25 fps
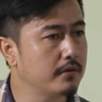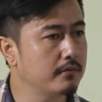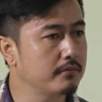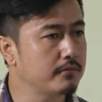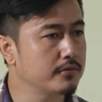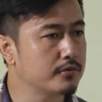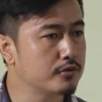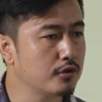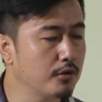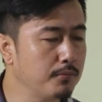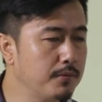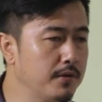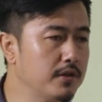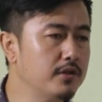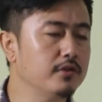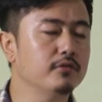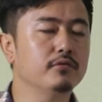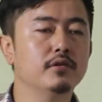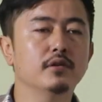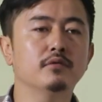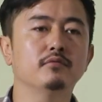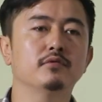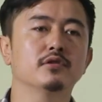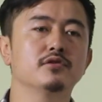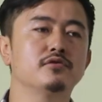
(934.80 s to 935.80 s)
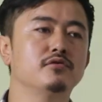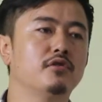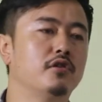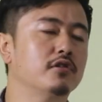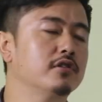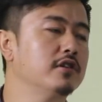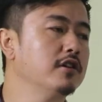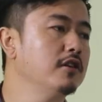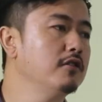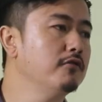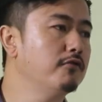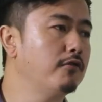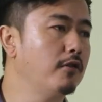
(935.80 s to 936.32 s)
Soviet Union was
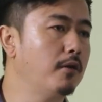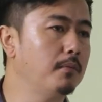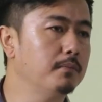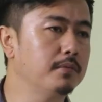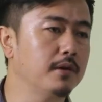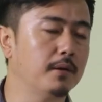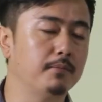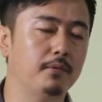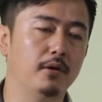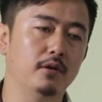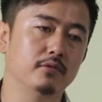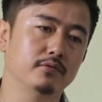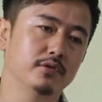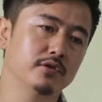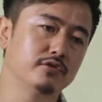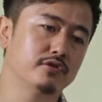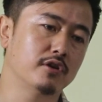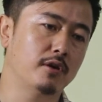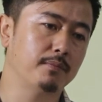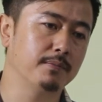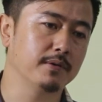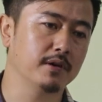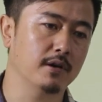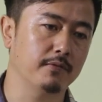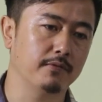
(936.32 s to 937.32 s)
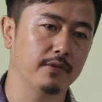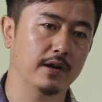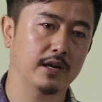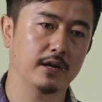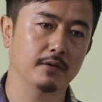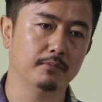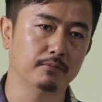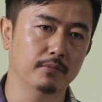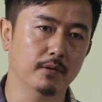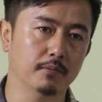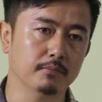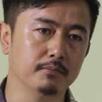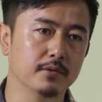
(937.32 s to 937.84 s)
not informed about the dropping of
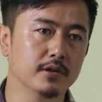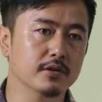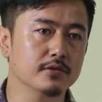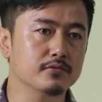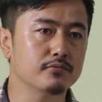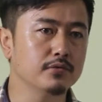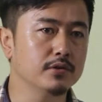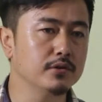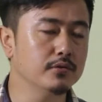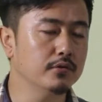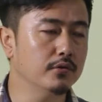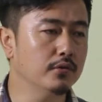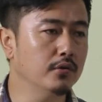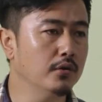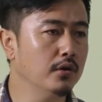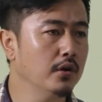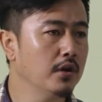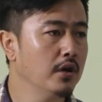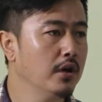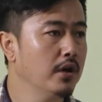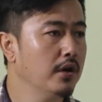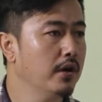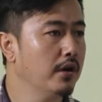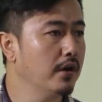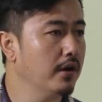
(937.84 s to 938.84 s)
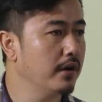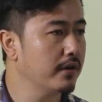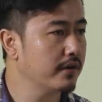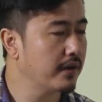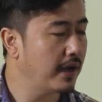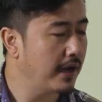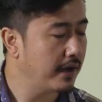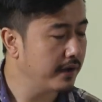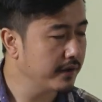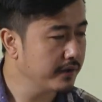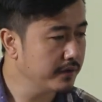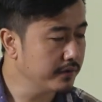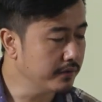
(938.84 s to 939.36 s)
atom bomb, because we know,
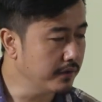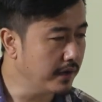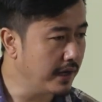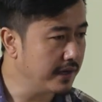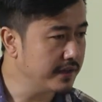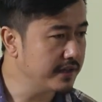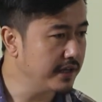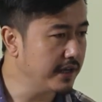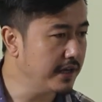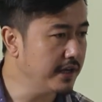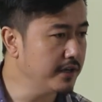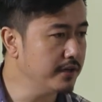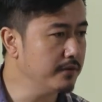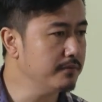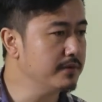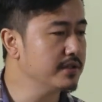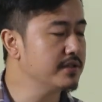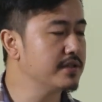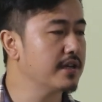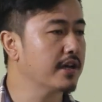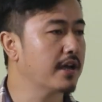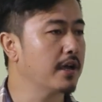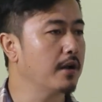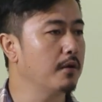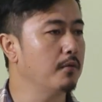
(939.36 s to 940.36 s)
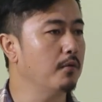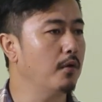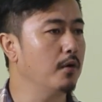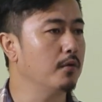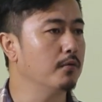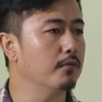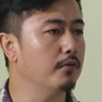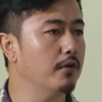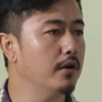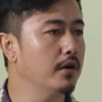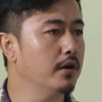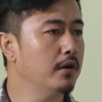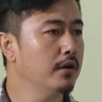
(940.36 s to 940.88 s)
at the end of the Second
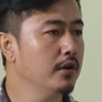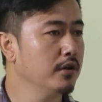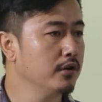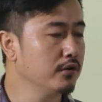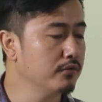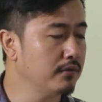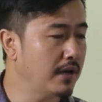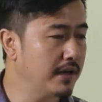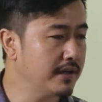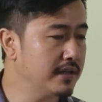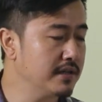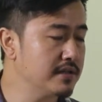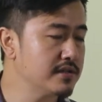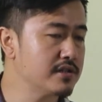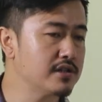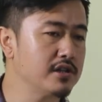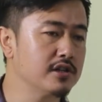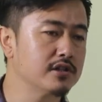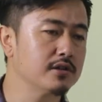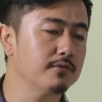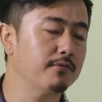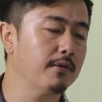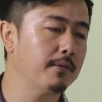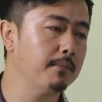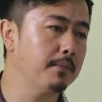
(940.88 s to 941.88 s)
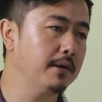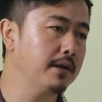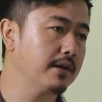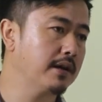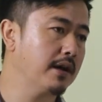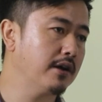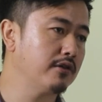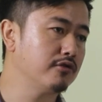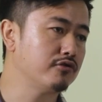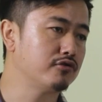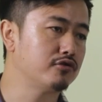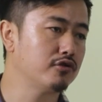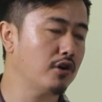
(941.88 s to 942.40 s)
World War, United States of
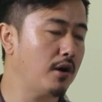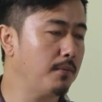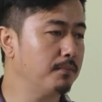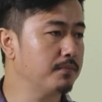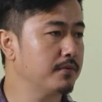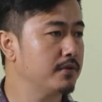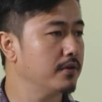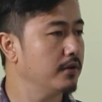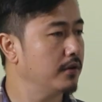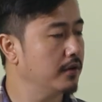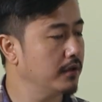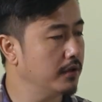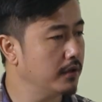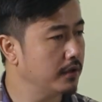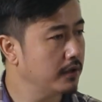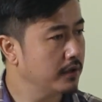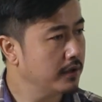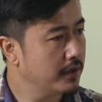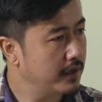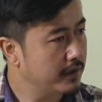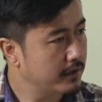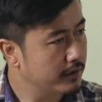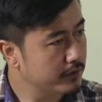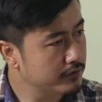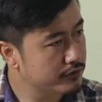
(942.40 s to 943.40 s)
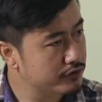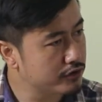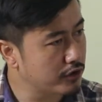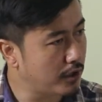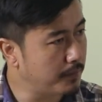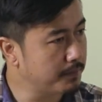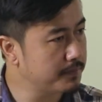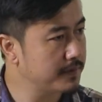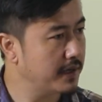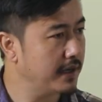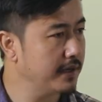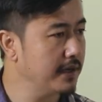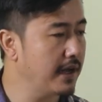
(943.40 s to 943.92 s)
America dropped
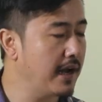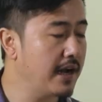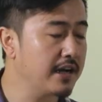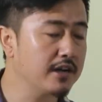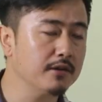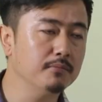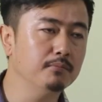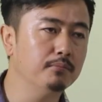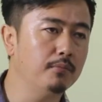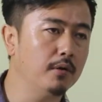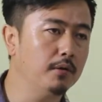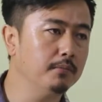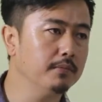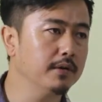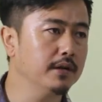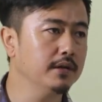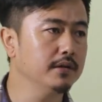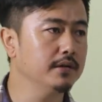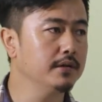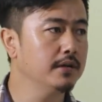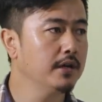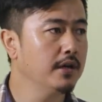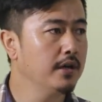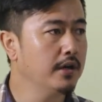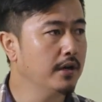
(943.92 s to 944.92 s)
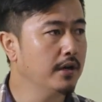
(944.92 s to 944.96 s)
an atom bomb in